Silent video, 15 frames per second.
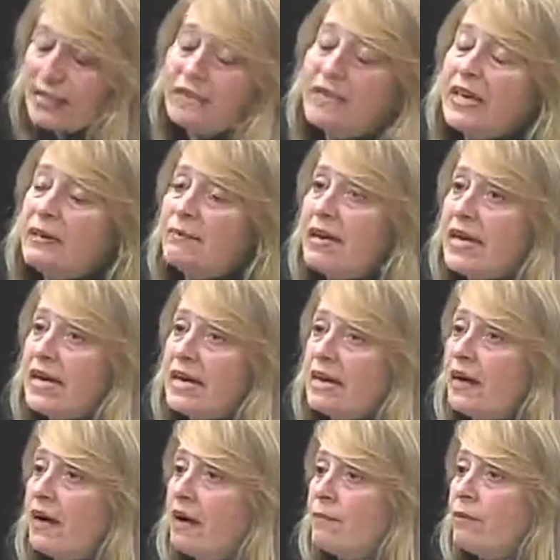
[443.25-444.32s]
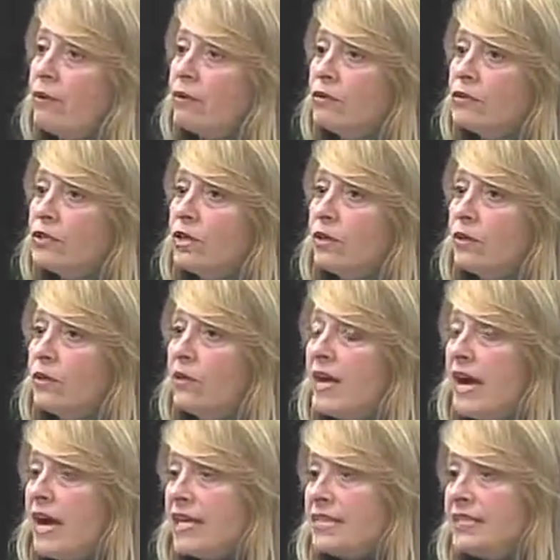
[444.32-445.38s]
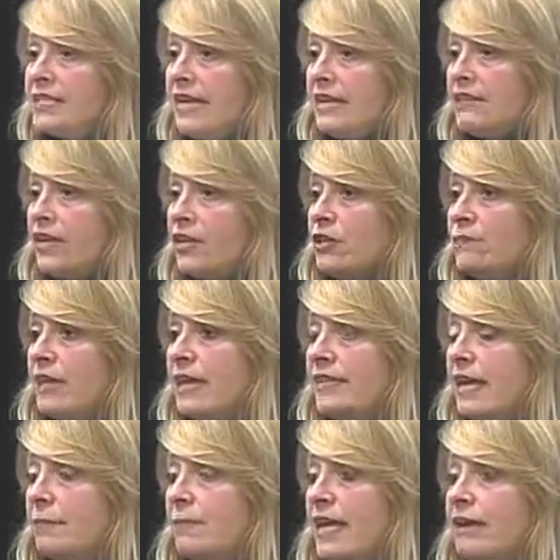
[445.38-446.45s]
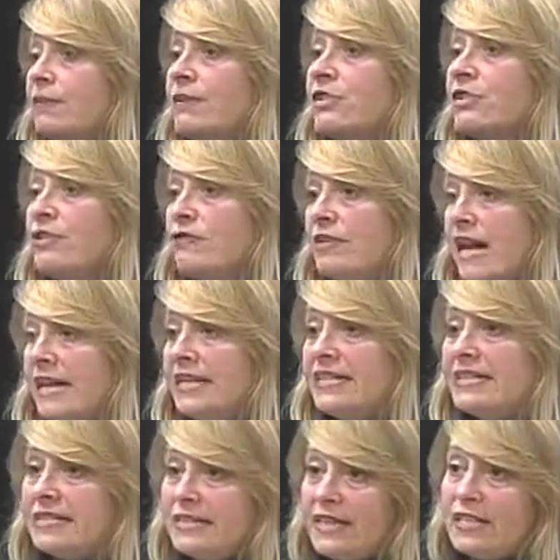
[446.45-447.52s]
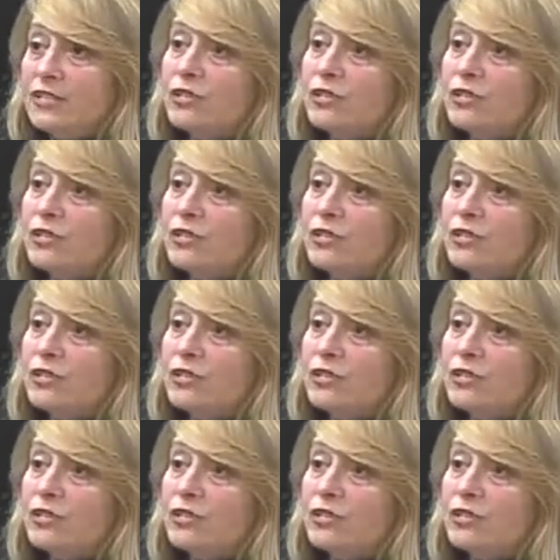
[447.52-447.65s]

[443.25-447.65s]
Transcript: They may um, also state that you make that payment to the United States